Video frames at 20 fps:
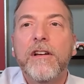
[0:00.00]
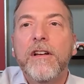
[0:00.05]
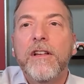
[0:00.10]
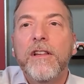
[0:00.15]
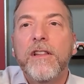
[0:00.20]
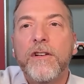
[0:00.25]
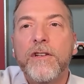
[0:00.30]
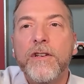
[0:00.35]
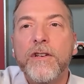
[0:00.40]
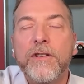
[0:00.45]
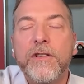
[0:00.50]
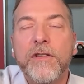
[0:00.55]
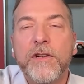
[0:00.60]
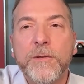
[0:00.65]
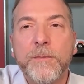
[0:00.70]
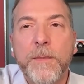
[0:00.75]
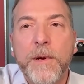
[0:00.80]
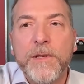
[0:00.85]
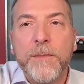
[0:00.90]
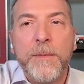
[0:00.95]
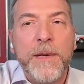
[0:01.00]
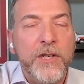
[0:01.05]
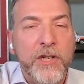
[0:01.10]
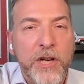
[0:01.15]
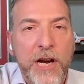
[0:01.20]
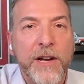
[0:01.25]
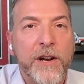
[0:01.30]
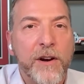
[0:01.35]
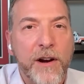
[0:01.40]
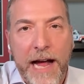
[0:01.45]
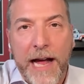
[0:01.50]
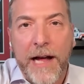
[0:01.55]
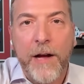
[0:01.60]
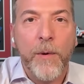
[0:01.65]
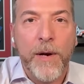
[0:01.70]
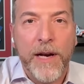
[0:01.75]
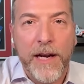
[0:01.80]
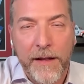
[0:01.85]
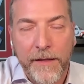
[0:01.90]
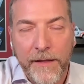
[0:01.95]
There's supposed to be gender
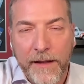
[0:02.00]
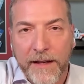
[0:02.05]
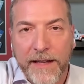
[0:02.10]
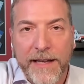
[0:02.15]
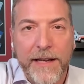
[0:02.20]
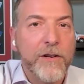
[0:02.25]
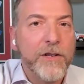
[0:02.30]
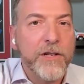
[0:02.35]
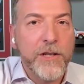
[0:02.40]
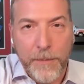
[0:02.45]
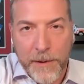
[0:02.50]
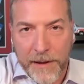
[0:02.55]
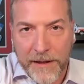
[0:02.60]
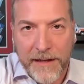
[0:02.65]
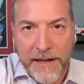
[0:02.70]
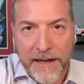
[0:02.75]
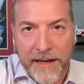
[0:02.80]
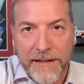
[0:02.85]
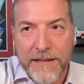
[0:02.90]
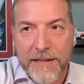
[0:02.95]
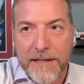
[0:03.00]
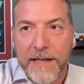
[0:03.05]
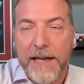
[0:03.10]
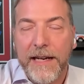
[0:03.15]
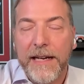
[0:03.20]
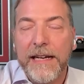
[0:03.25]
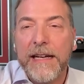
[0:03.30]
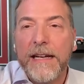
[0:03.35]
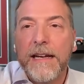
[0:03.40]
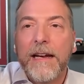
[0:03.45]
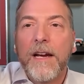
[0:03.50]
equity in the leadership of the DNC.